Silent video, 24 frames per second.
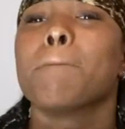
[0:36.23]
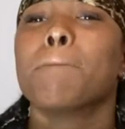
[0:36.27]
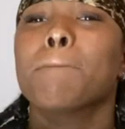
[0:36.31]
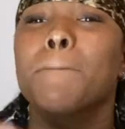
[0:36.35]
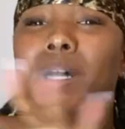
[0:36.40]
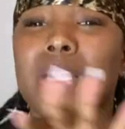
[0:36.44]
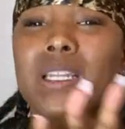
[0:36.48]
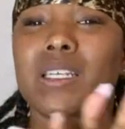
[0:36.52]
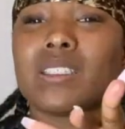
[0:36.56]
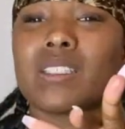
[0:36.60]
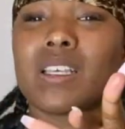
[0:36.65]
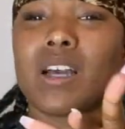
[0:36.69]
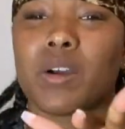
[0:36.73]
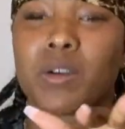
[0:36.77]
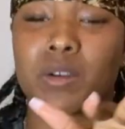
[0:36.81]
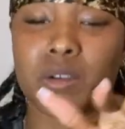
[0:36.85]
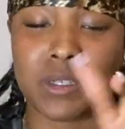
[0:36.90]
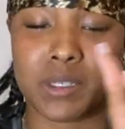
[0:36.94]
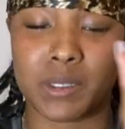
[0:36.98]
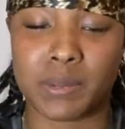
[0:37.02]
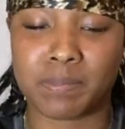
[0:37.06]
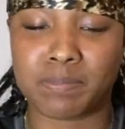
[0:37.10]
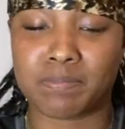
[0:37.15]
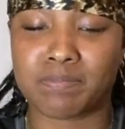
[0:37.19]
But it's all
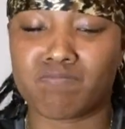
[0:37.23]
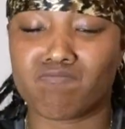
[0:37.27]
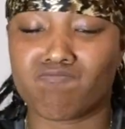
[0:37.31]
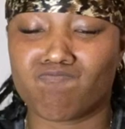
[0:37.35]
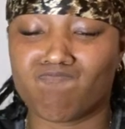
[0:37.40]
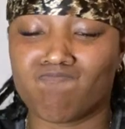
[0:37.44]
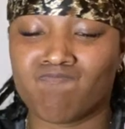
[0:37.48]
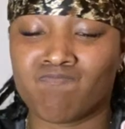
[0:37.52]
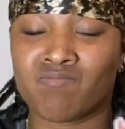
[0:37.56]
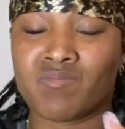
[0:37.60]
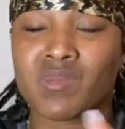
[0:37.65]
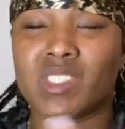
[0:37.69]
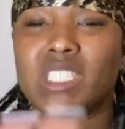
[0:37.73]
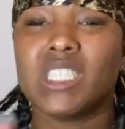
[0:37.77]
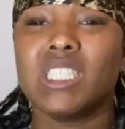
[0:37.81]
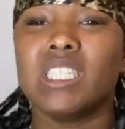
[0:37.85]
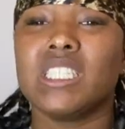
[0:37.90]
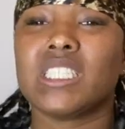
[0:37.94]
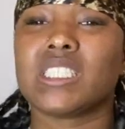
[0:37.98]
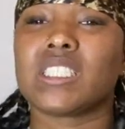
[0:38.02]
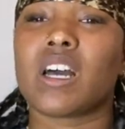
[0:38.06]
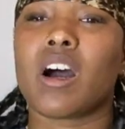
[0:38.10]
good. It is